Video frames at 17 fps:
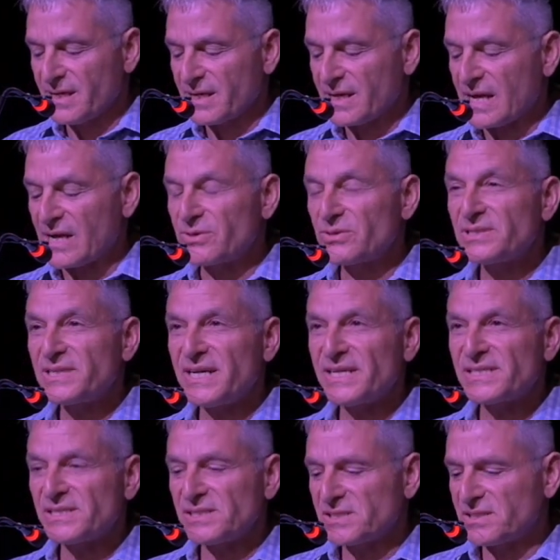Current
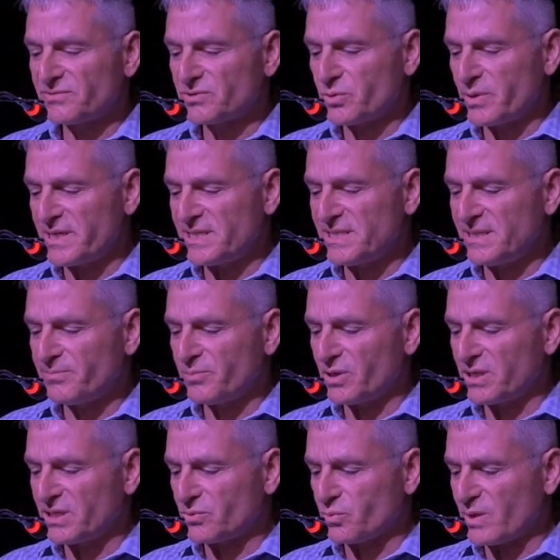assets of
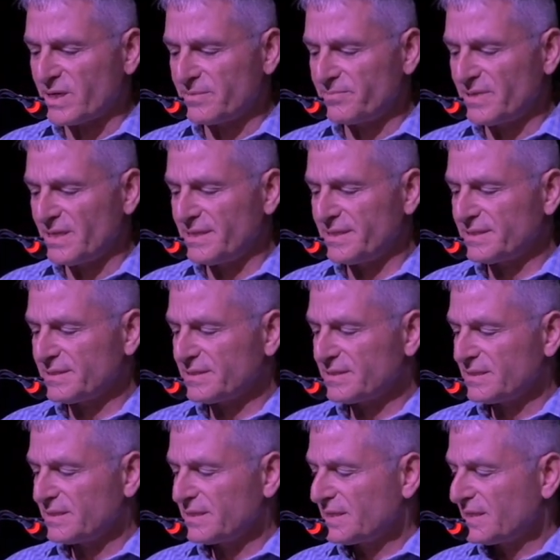20.1
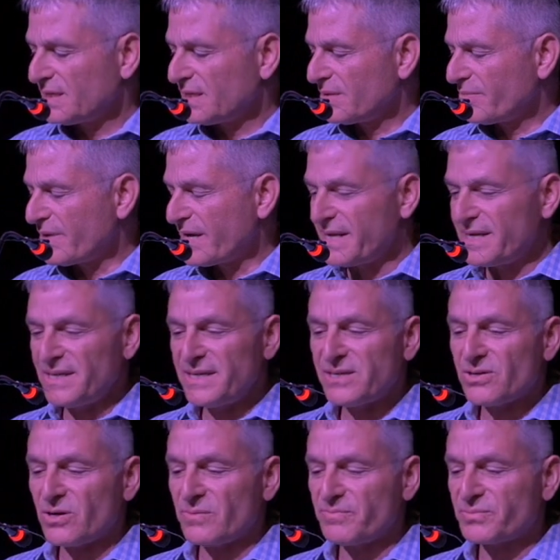million,
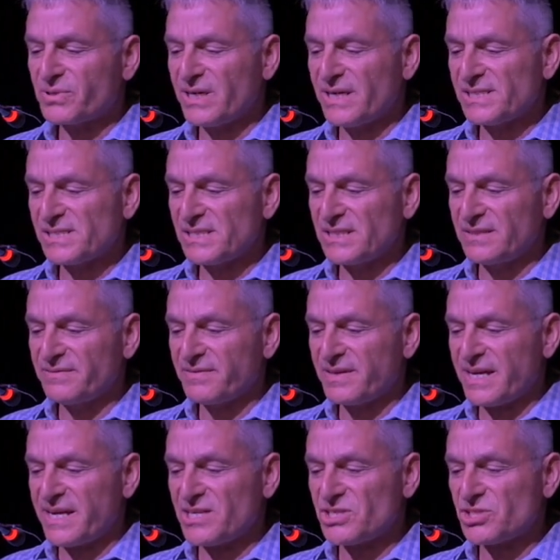mainly comprising of
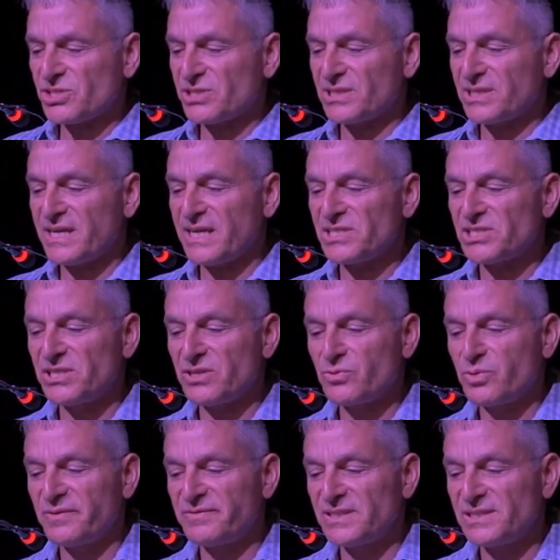cash and cash
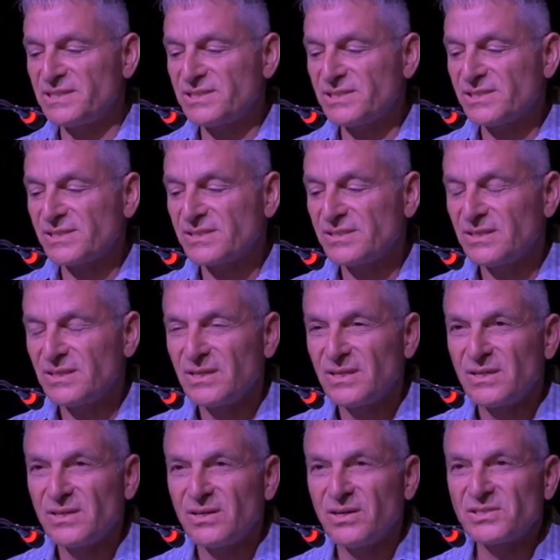equivalents,
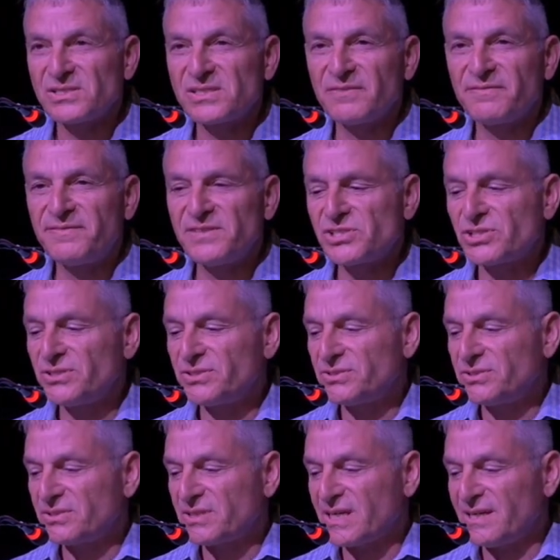are sufficient
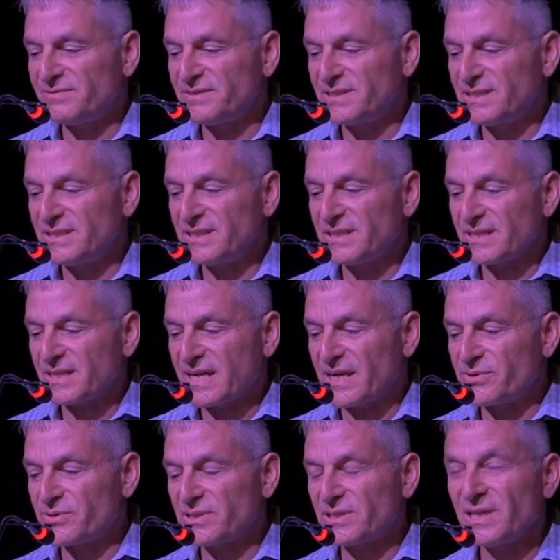to cover
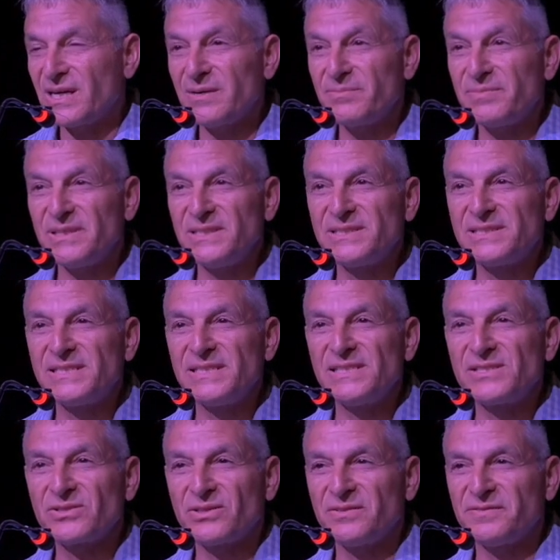current
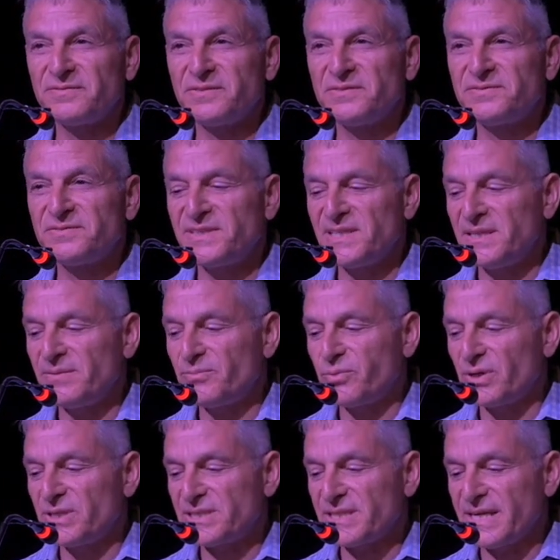liabilities of
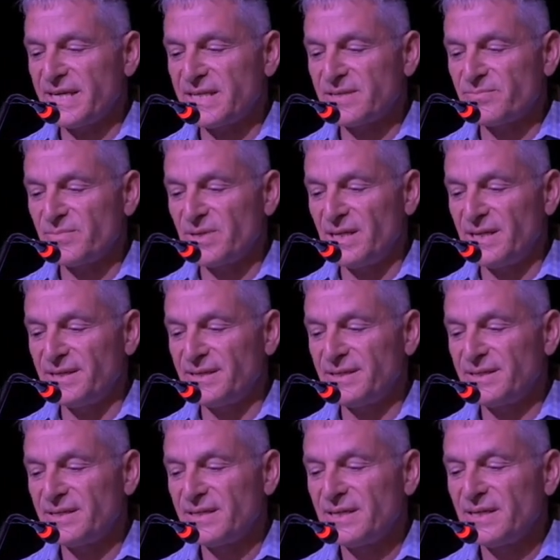15.8
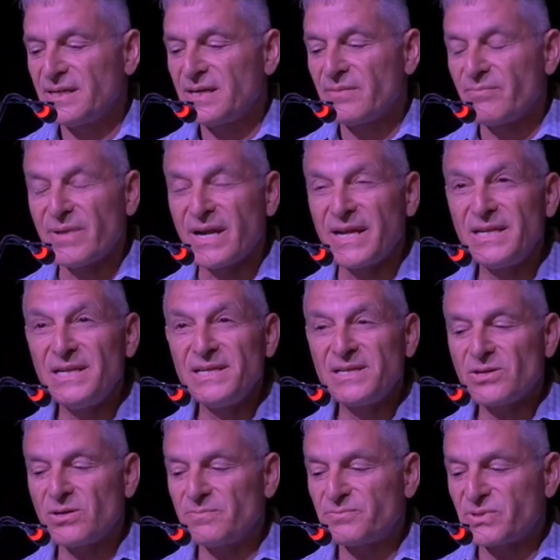million,
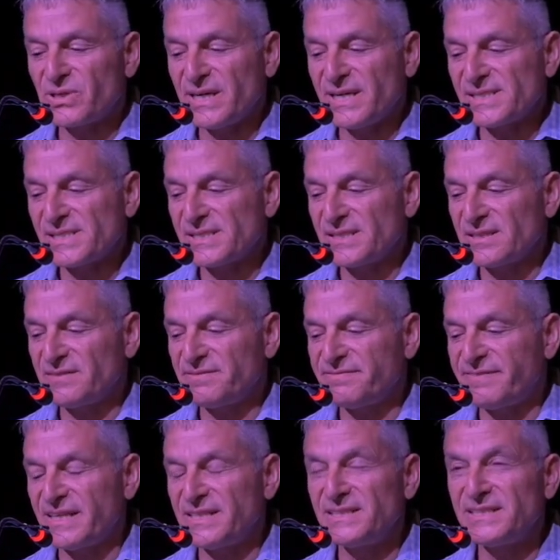mainly comprising of
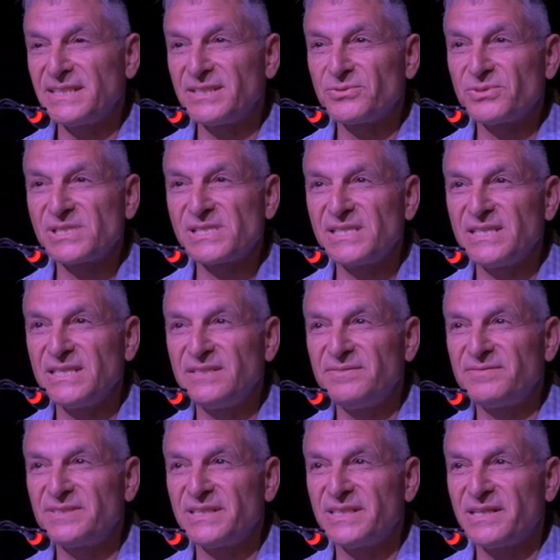funding
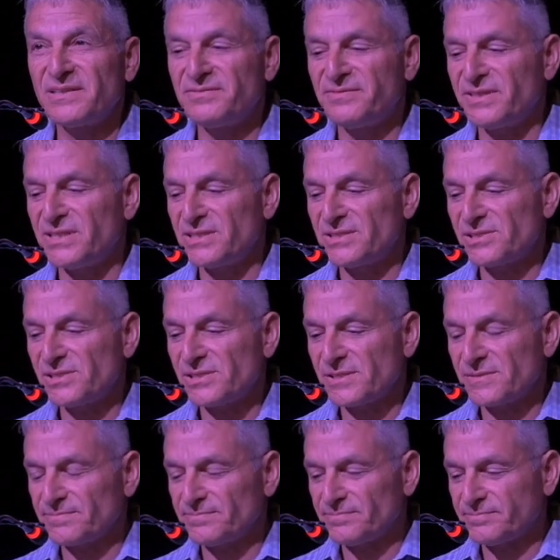received in
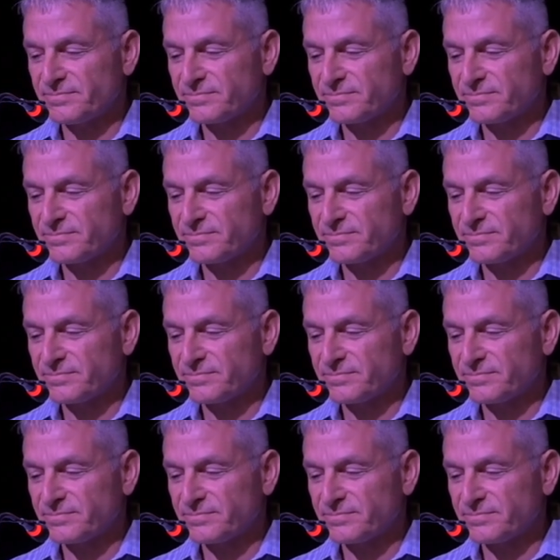advance.